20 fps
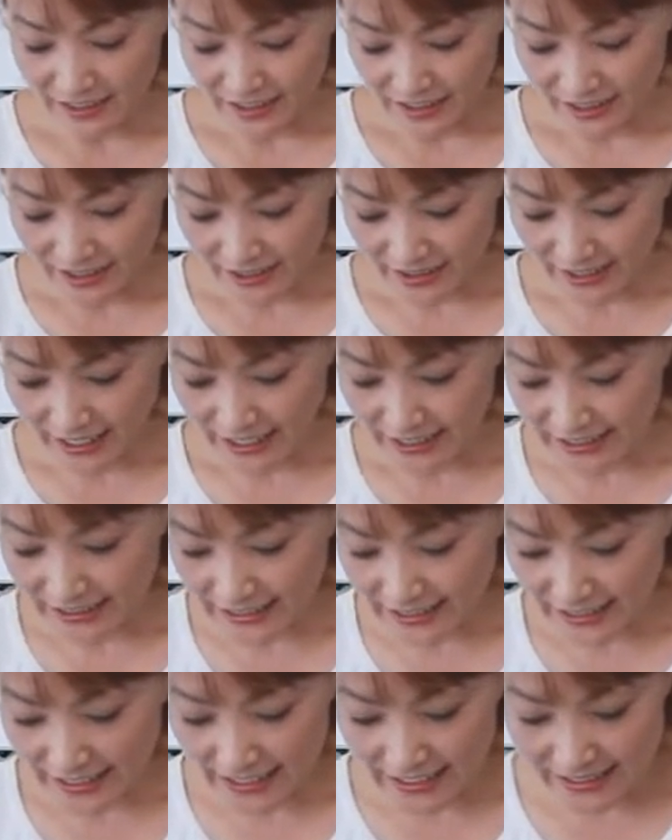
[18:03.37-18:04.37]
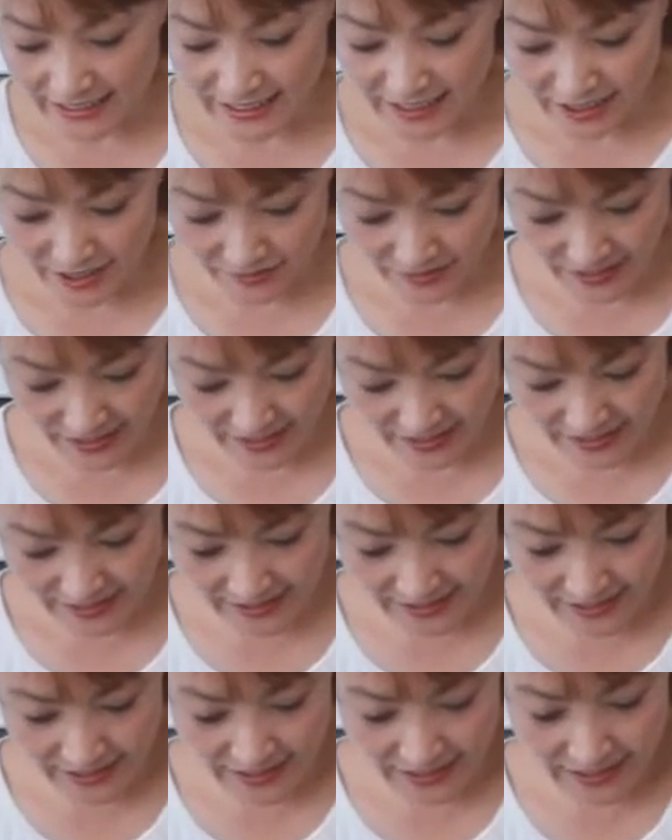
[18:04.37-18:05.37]
Look at this. Do you wanna
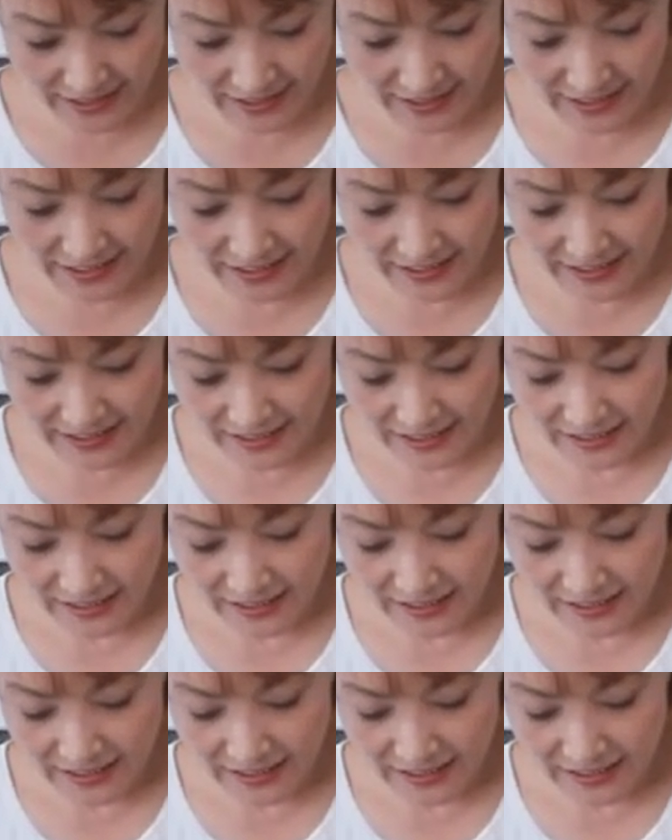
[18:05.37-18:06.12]
see this?